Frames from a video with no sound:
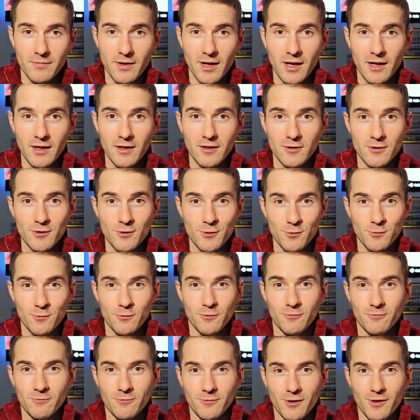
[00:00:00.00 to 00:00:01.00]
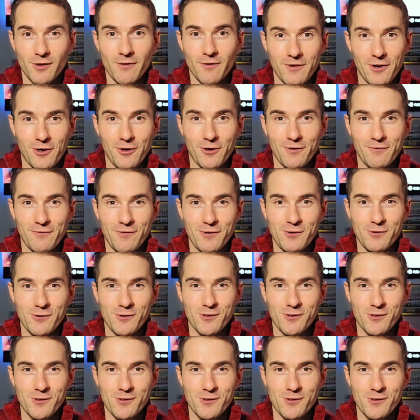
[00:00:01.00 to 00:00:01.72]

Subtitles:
and to the very few